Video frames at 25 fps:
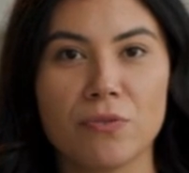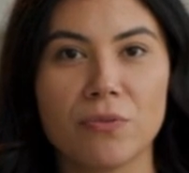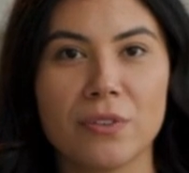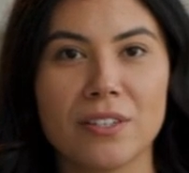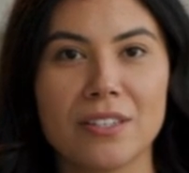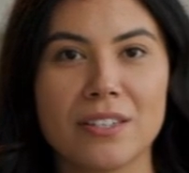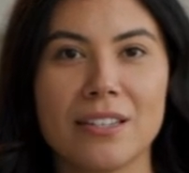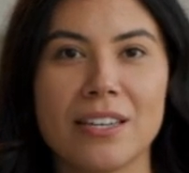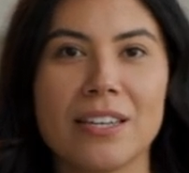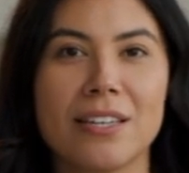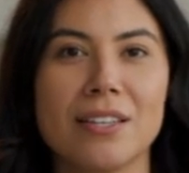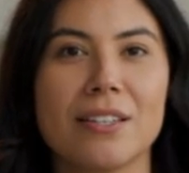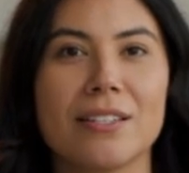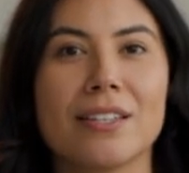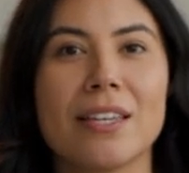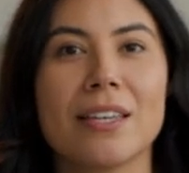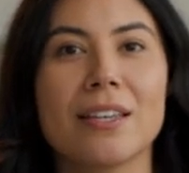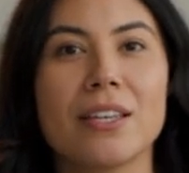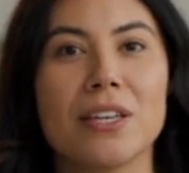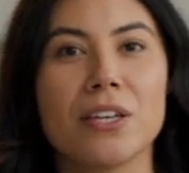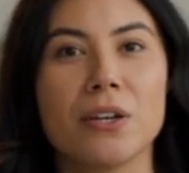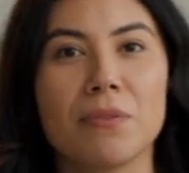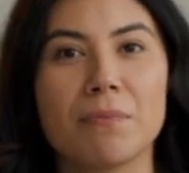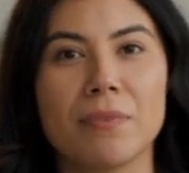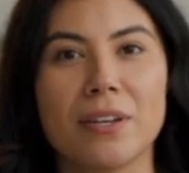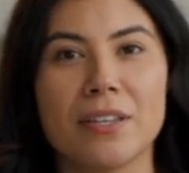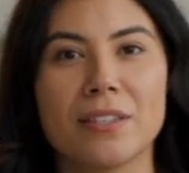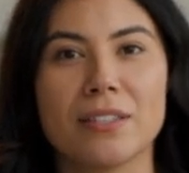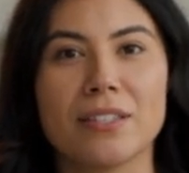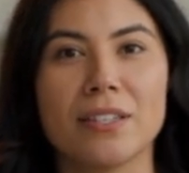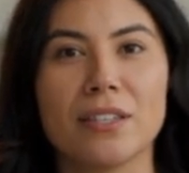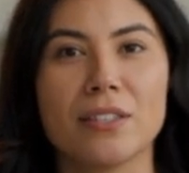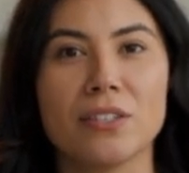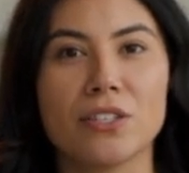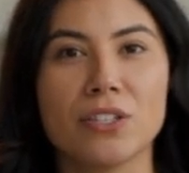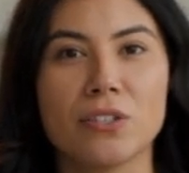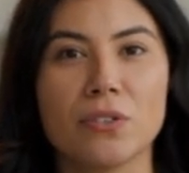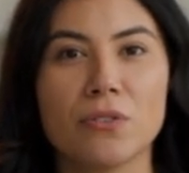risky to send humans
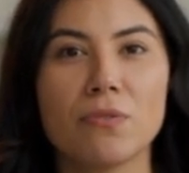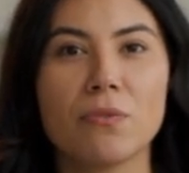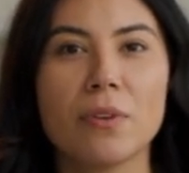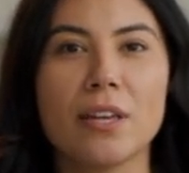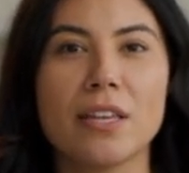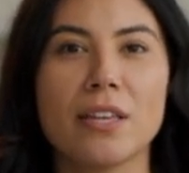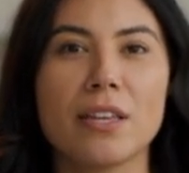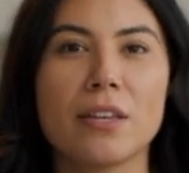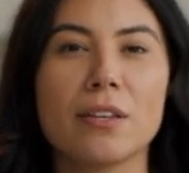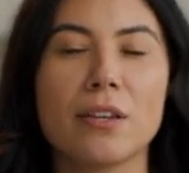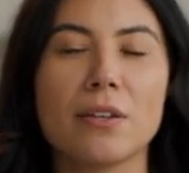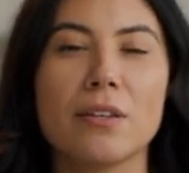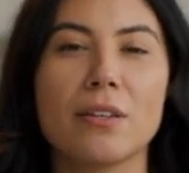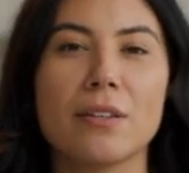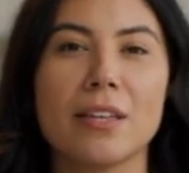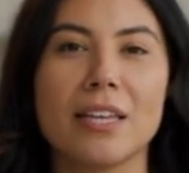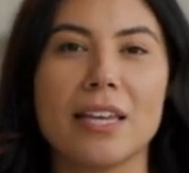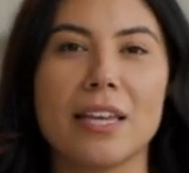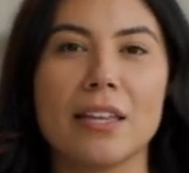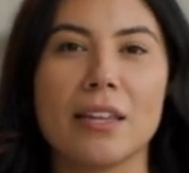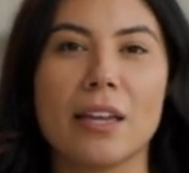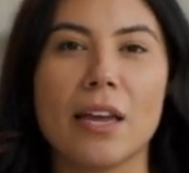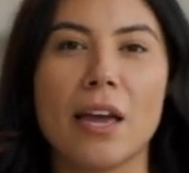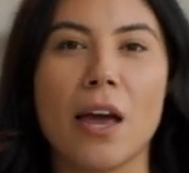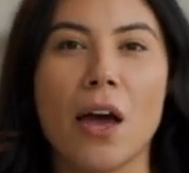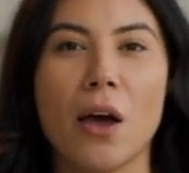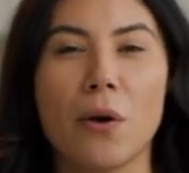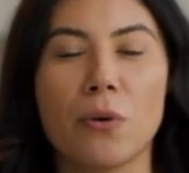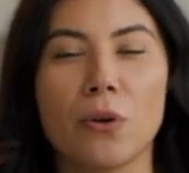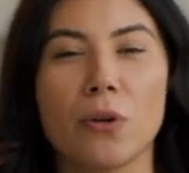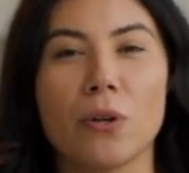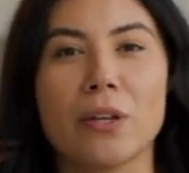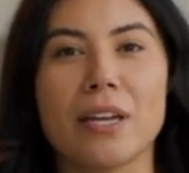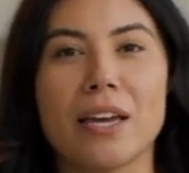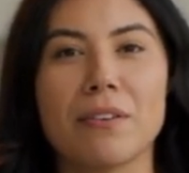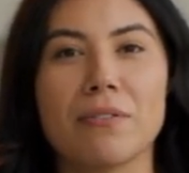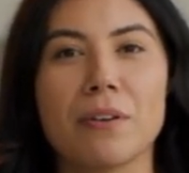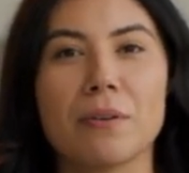into regularly,
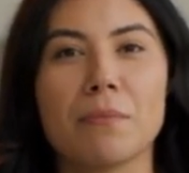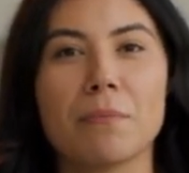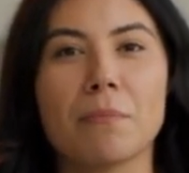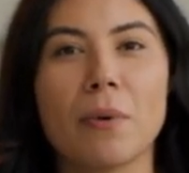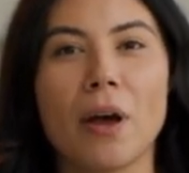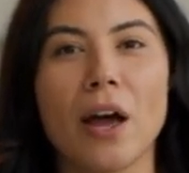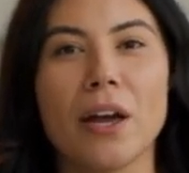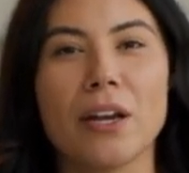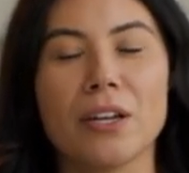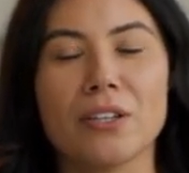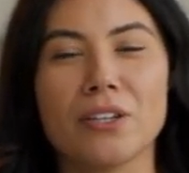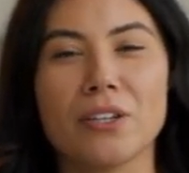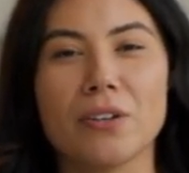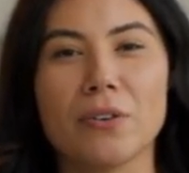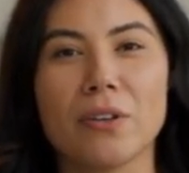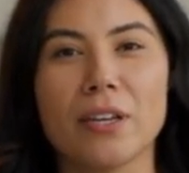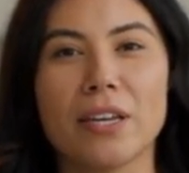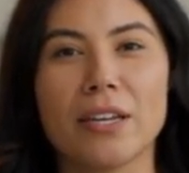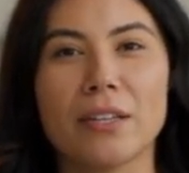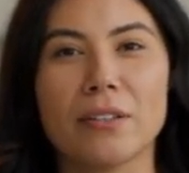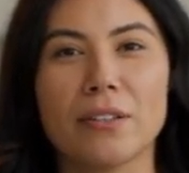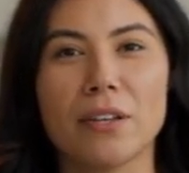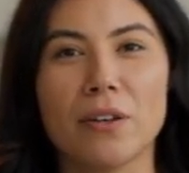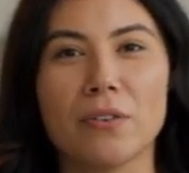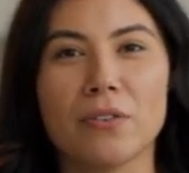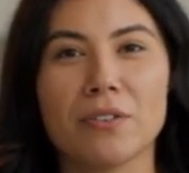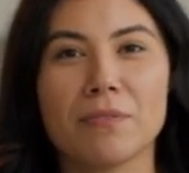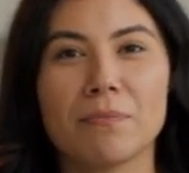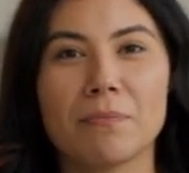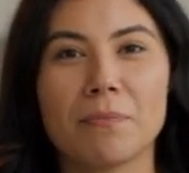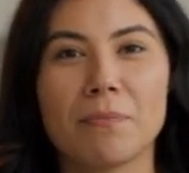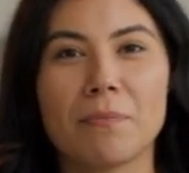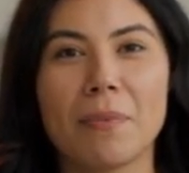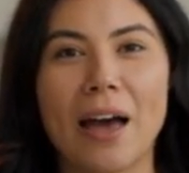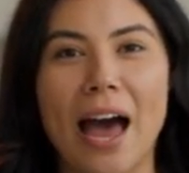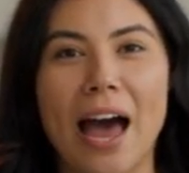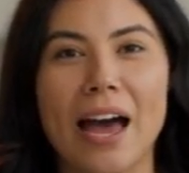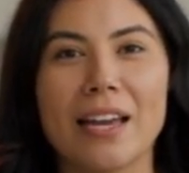or even monitoring those
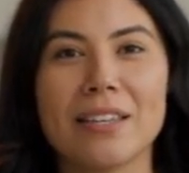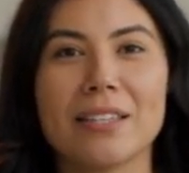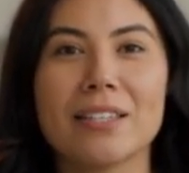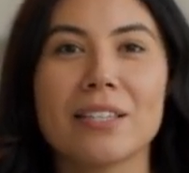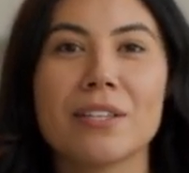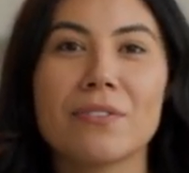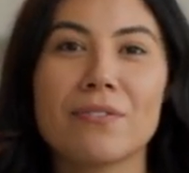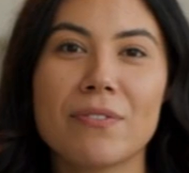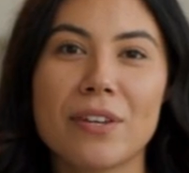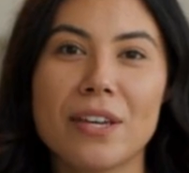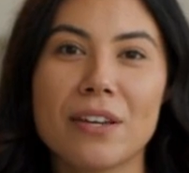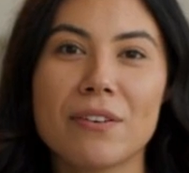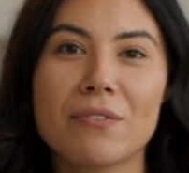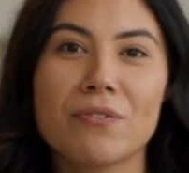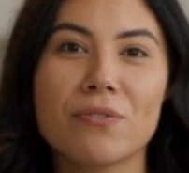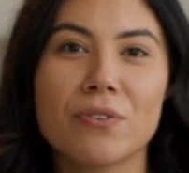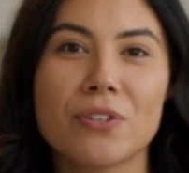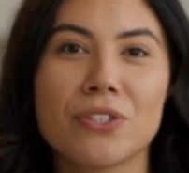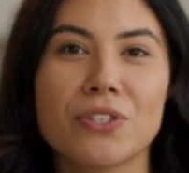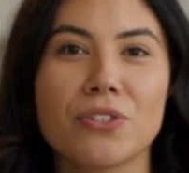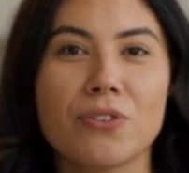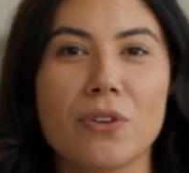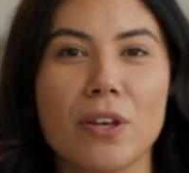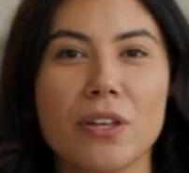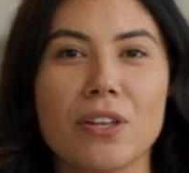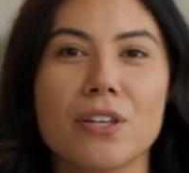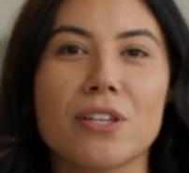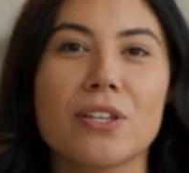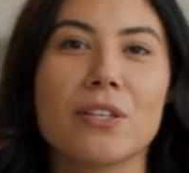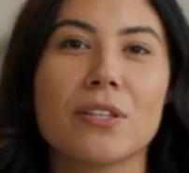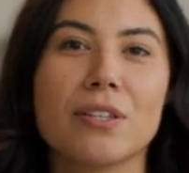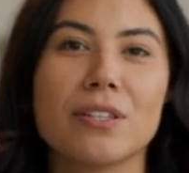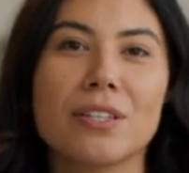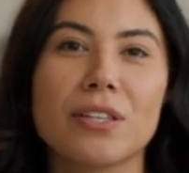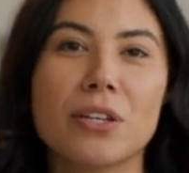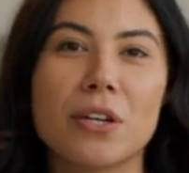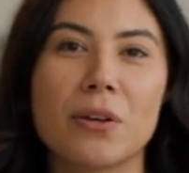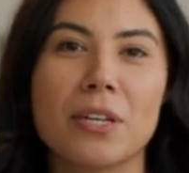massive
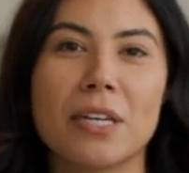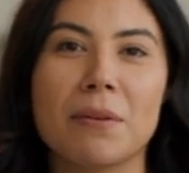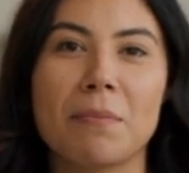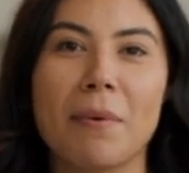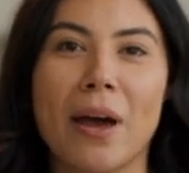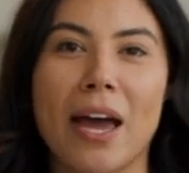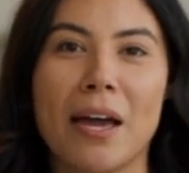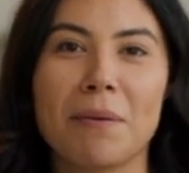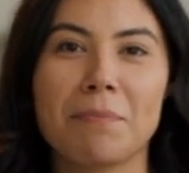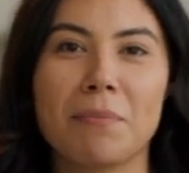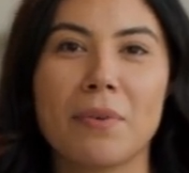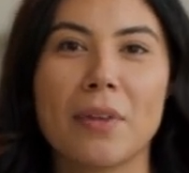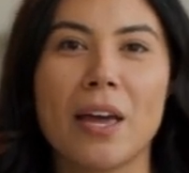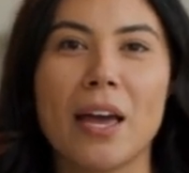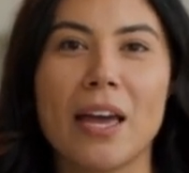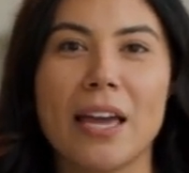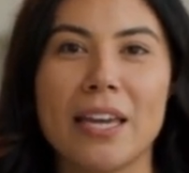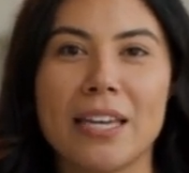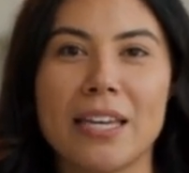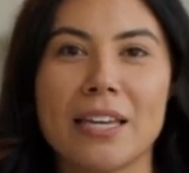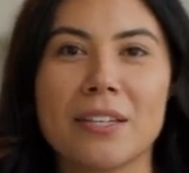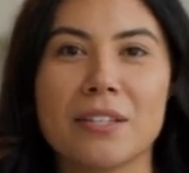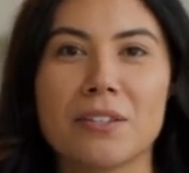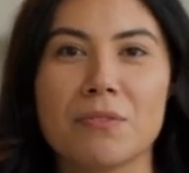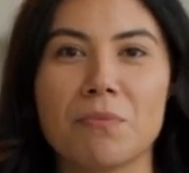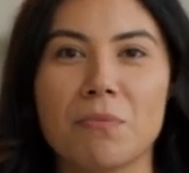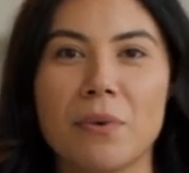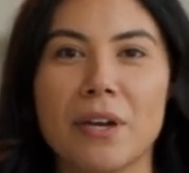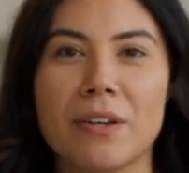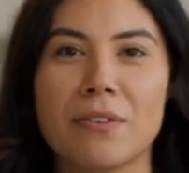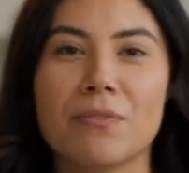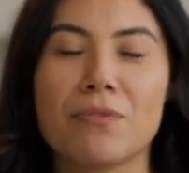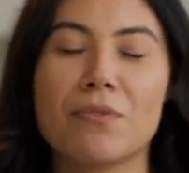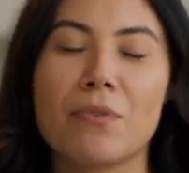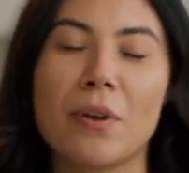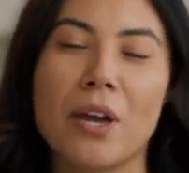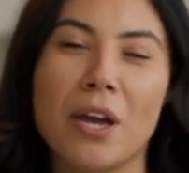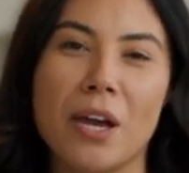infrastructures, like pipelines,
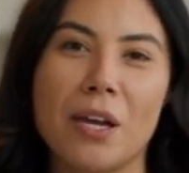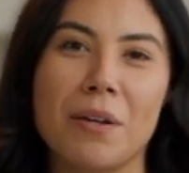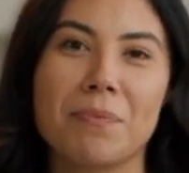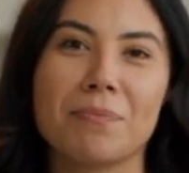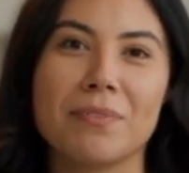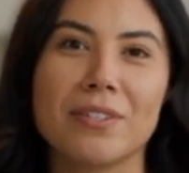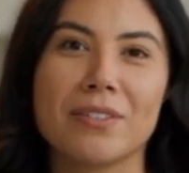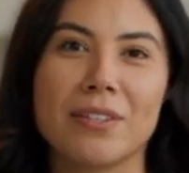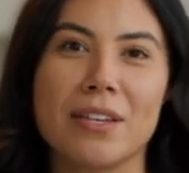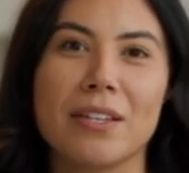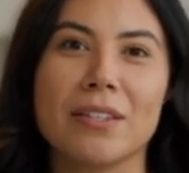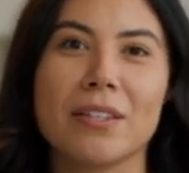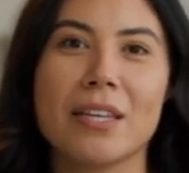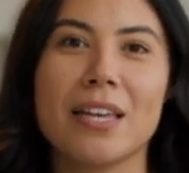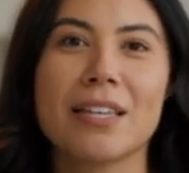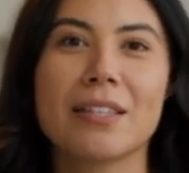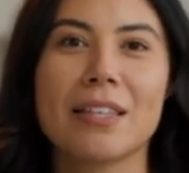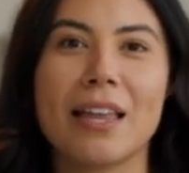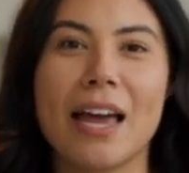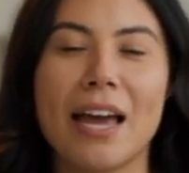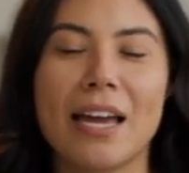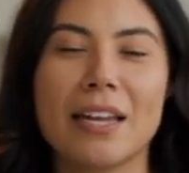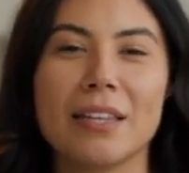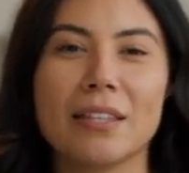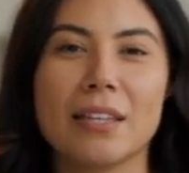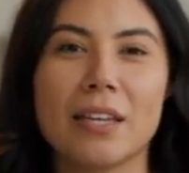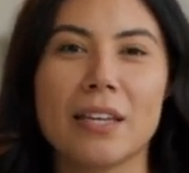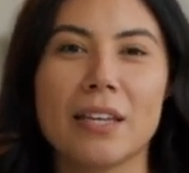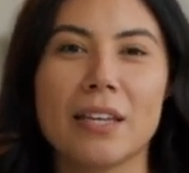wind farms, things like that.